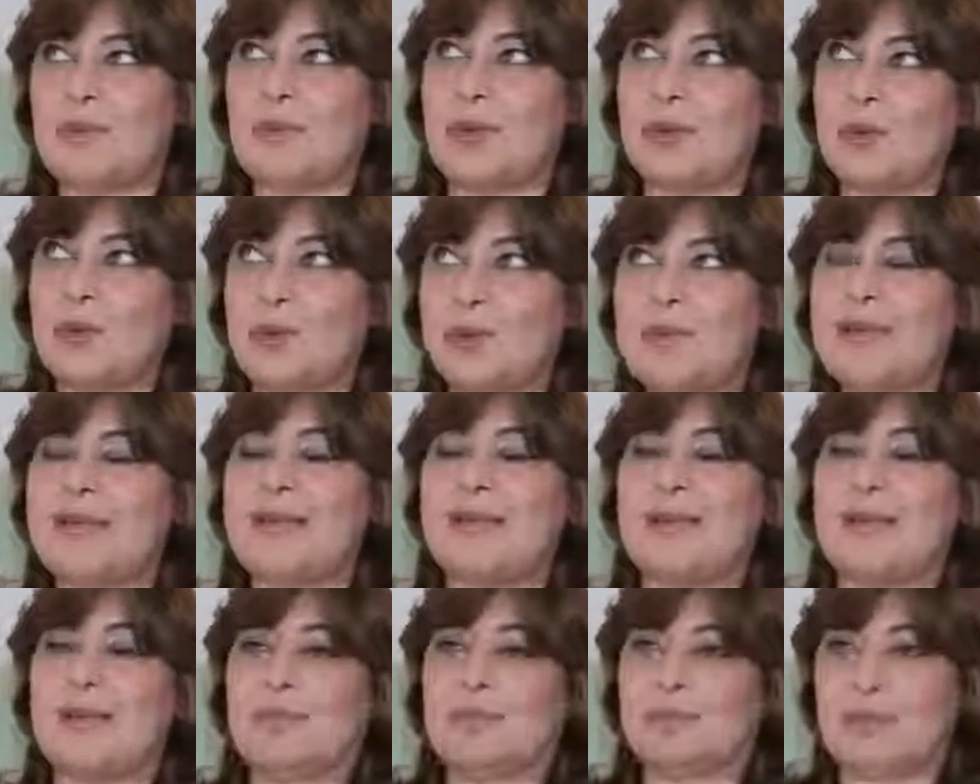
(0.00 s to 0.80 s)

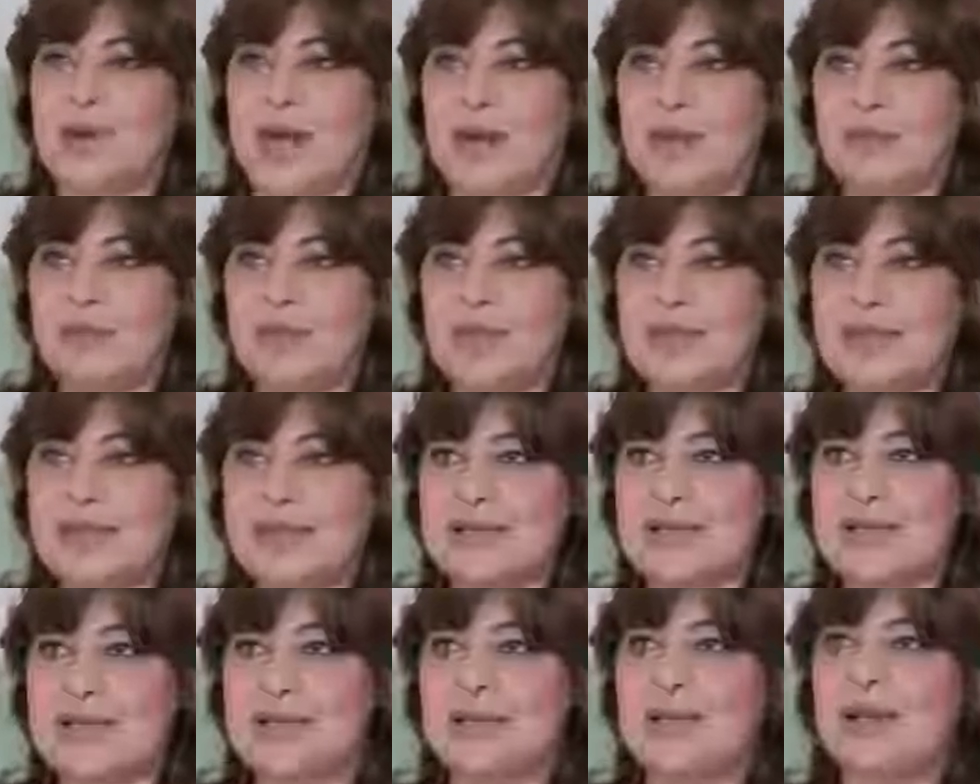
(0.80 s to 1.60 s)
woman prime
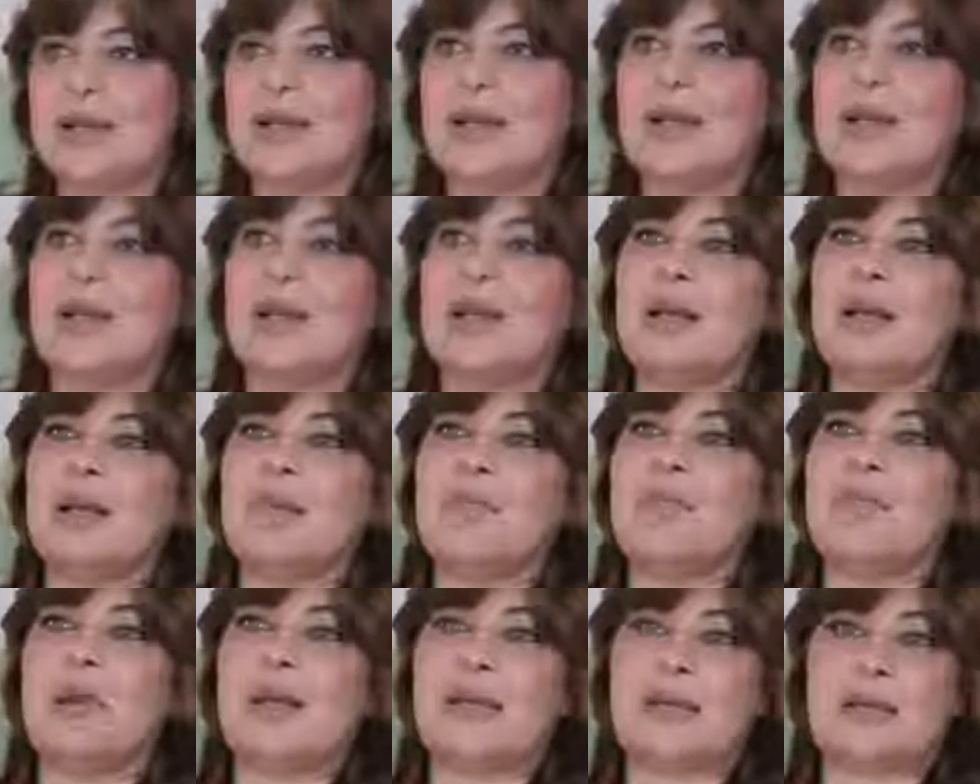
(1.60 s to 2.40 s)
minister,
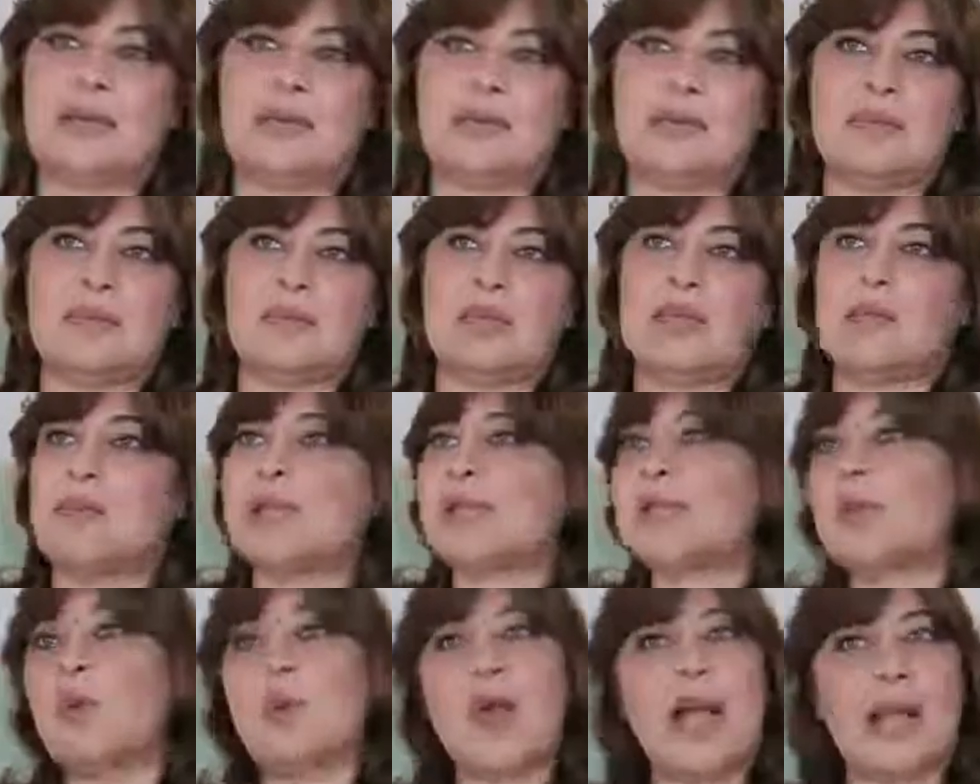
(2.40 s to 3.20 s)
but she
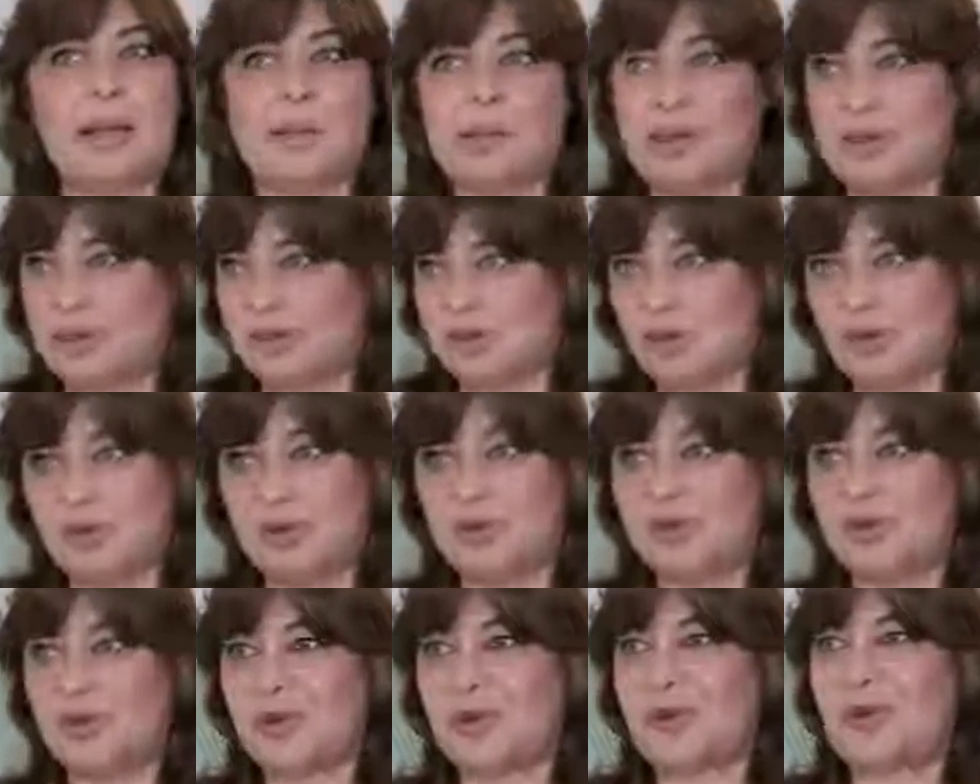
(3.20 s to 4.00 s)
was no help at all
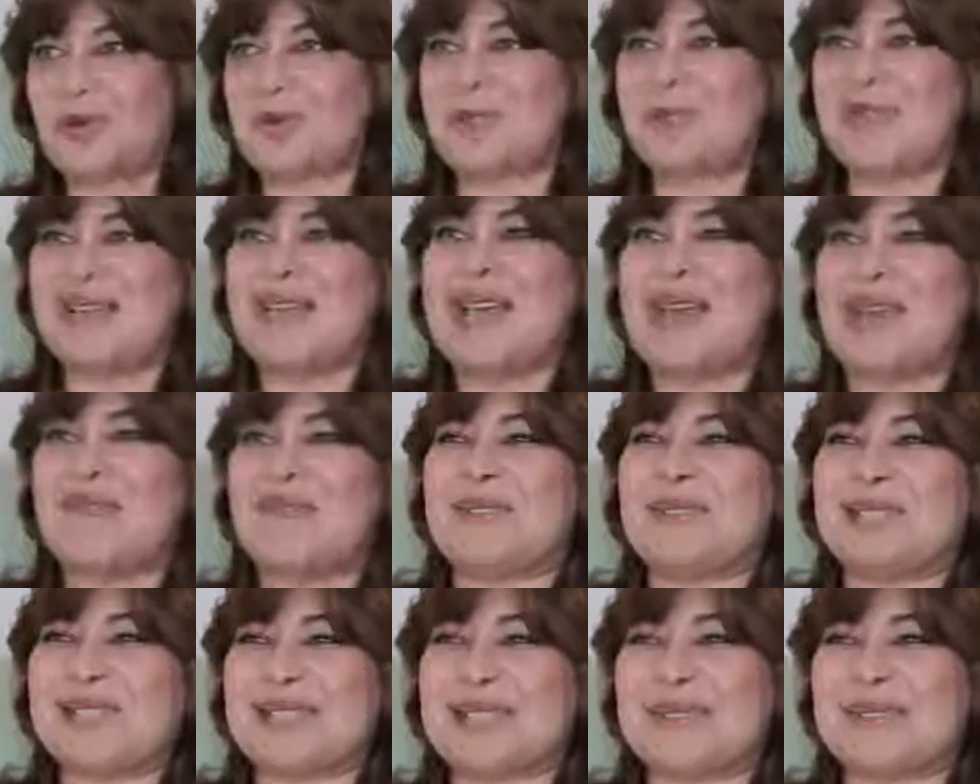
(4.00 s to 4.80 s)
for women. I
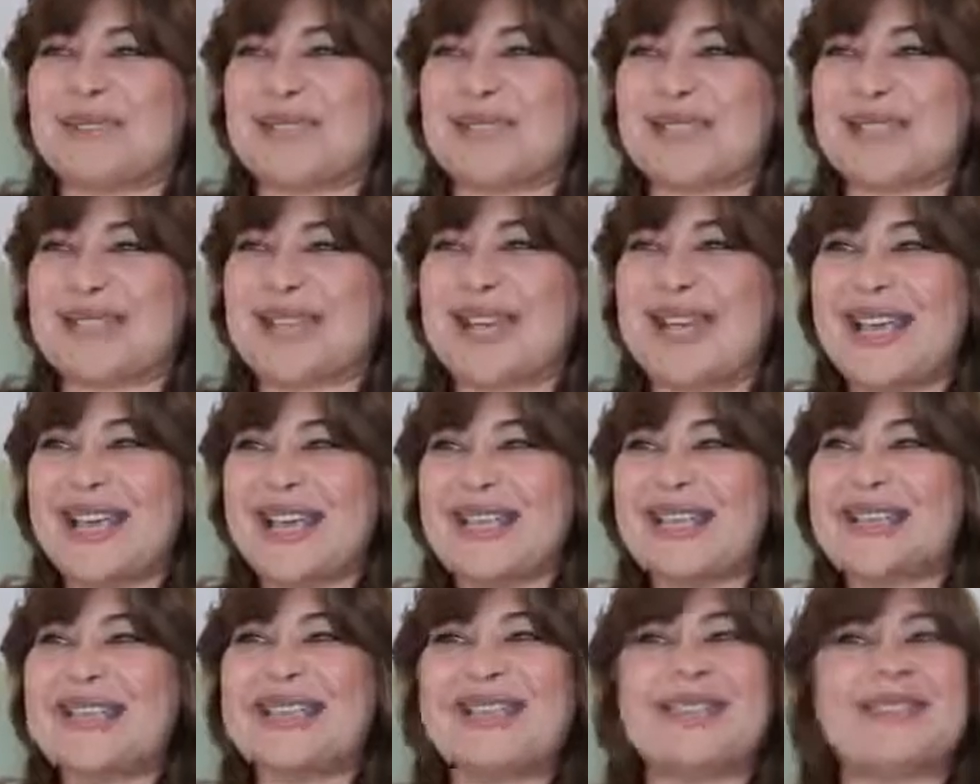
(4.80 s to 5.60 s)
mean, she
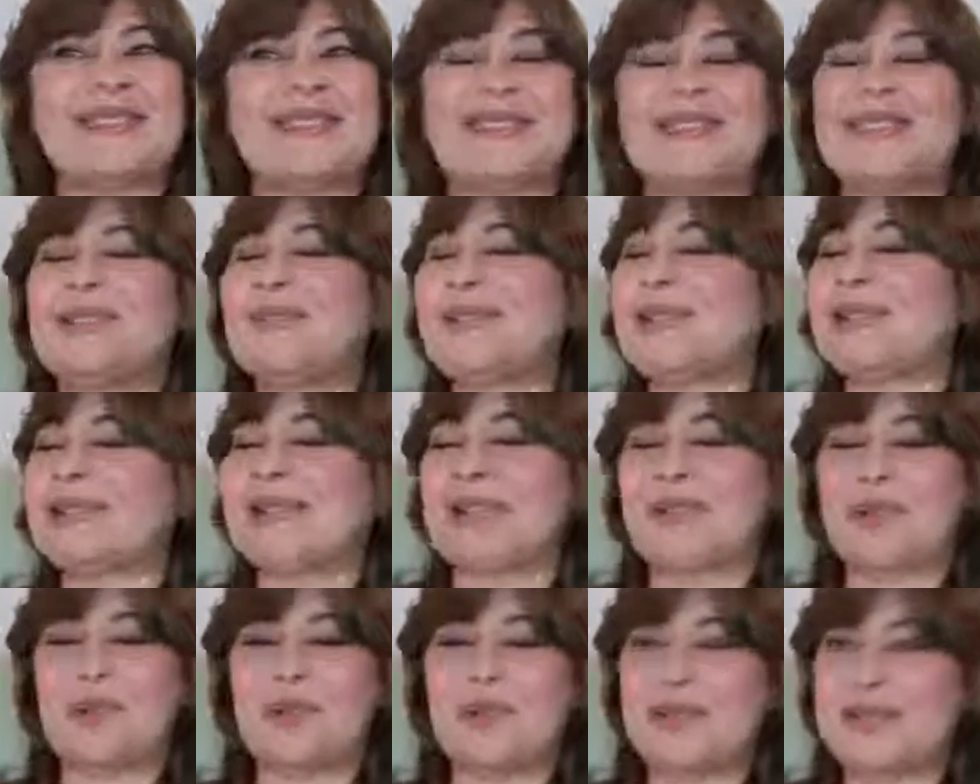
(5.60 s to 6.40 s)
wasn't
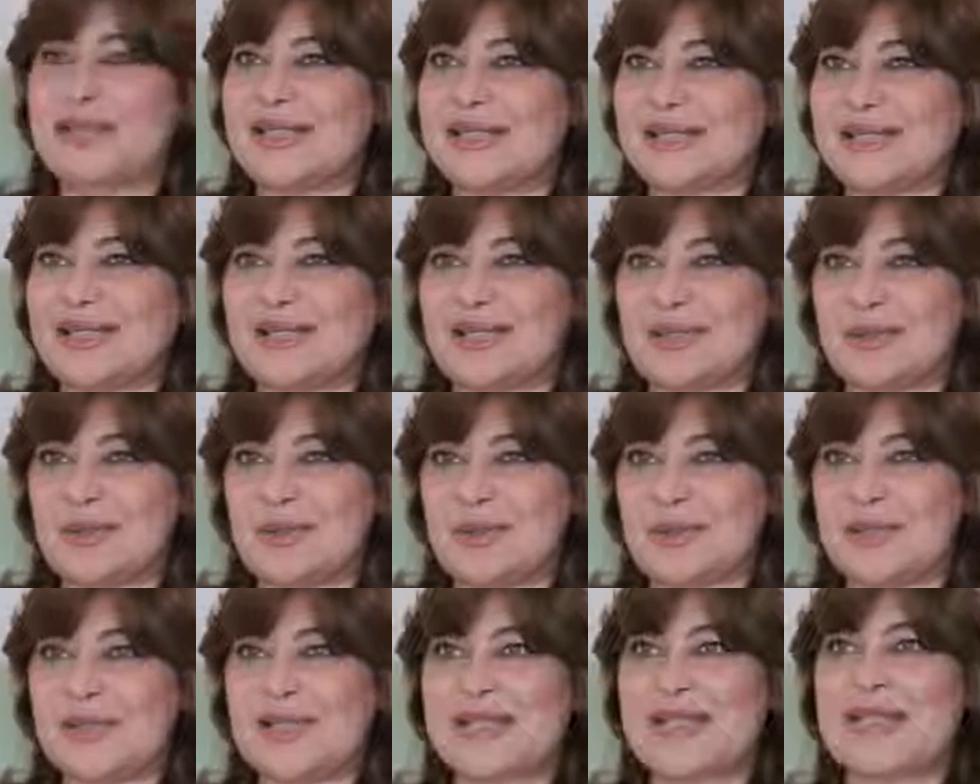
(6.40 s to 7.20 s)
at all interested in
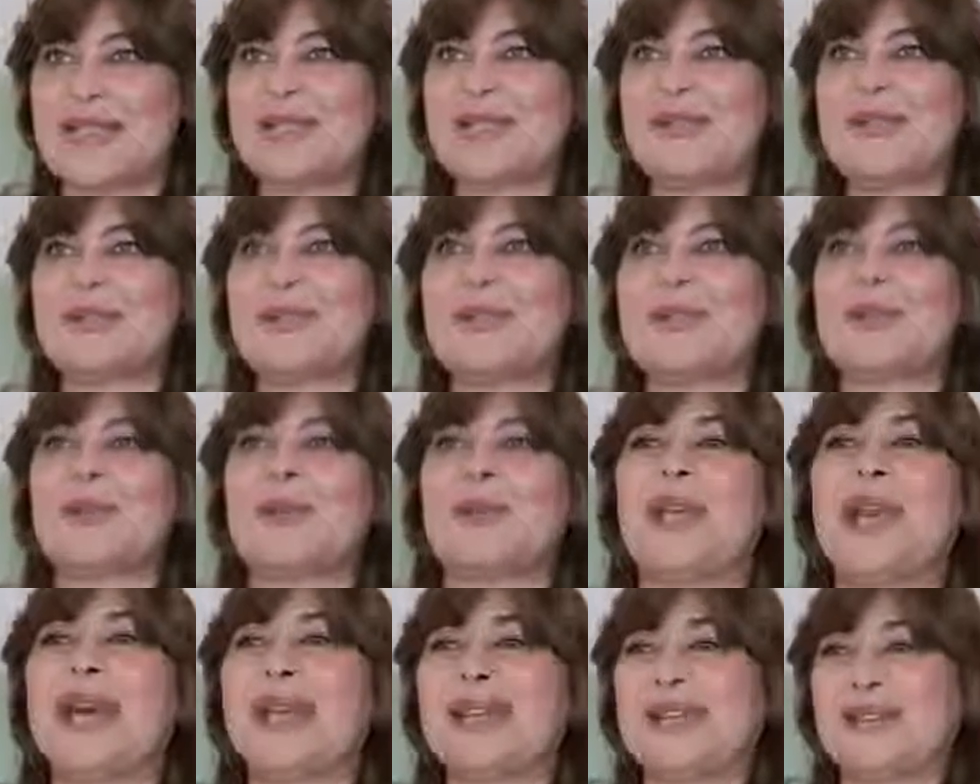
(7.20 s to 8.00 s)
women's issues. So
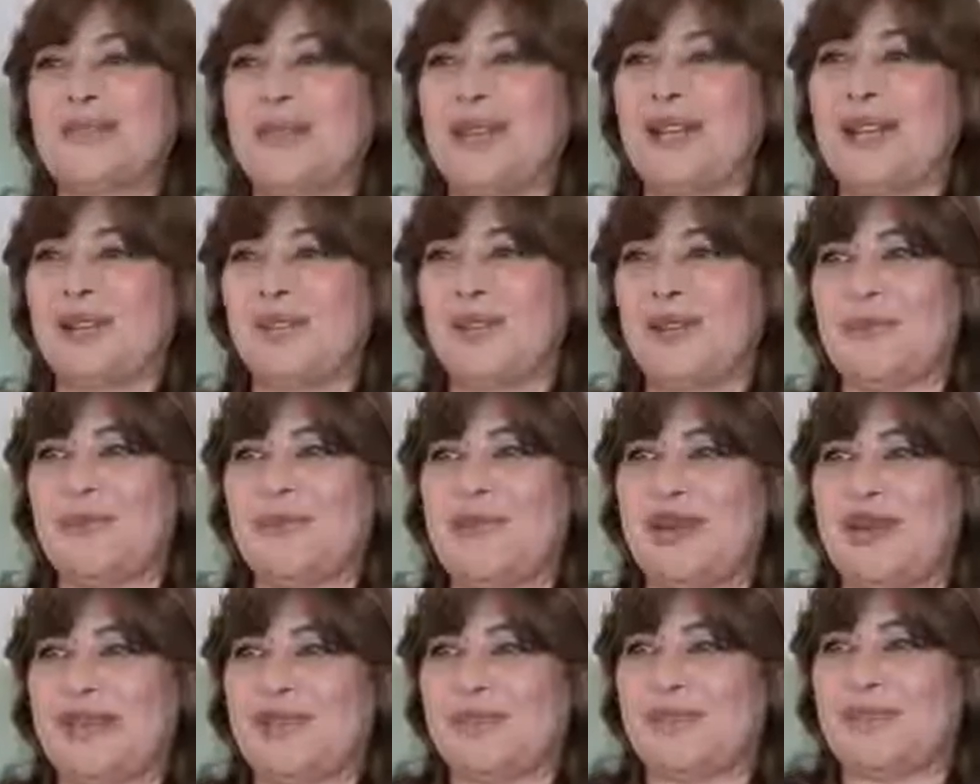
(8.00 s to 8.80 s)
we had the Welfare
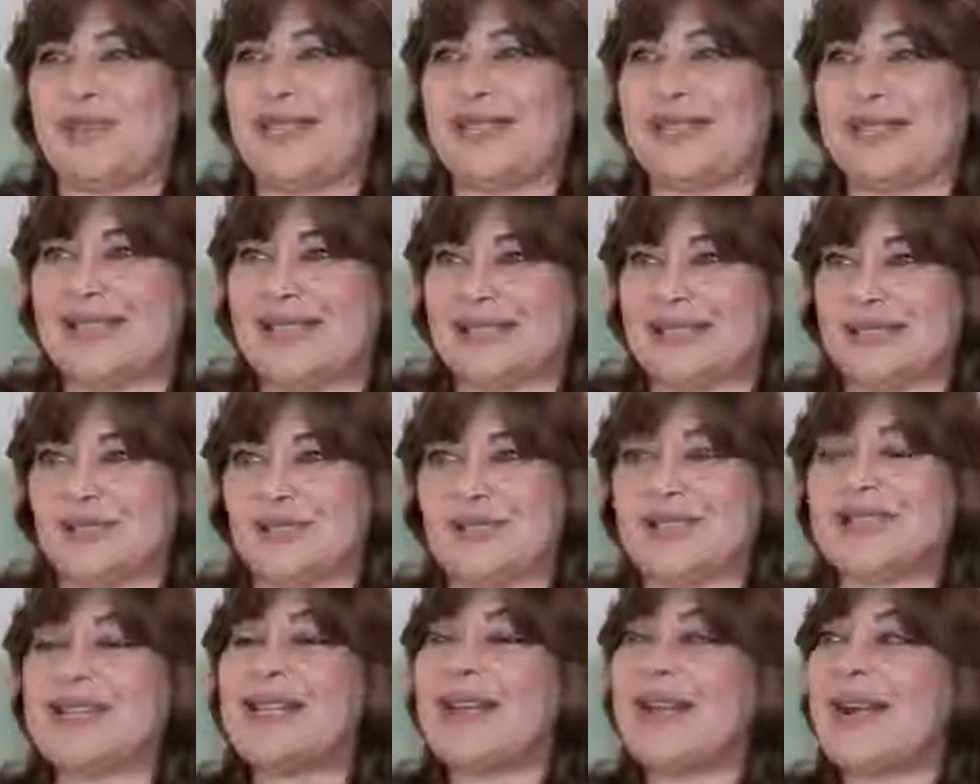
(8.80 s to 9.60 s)
Party plus Tansu
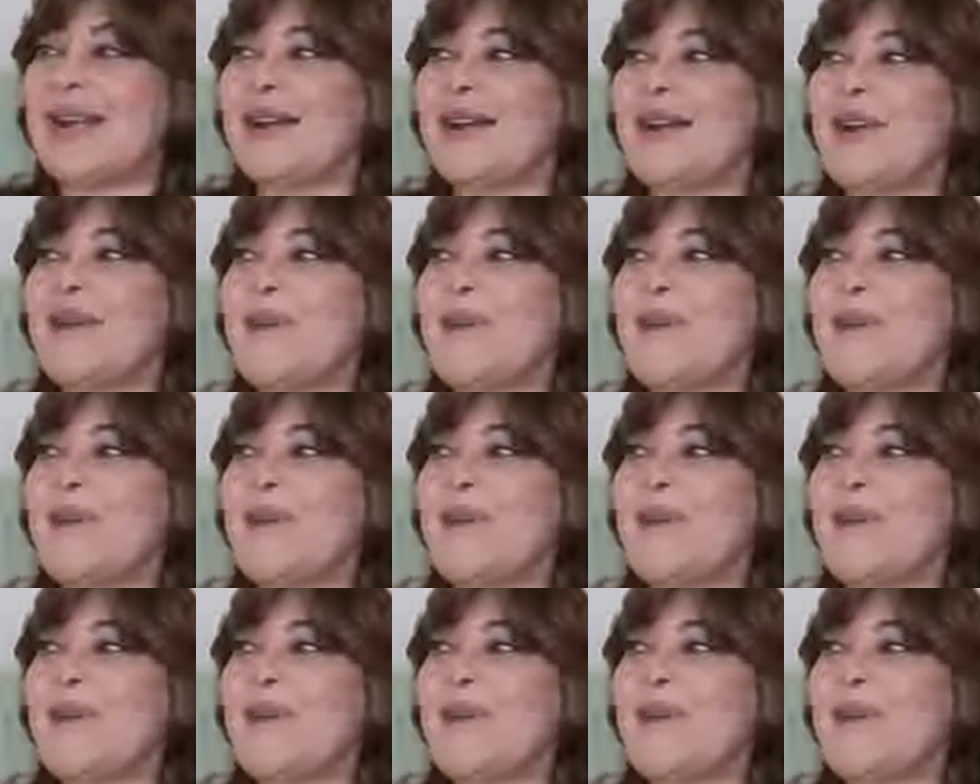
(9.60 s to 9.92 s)
Çiller,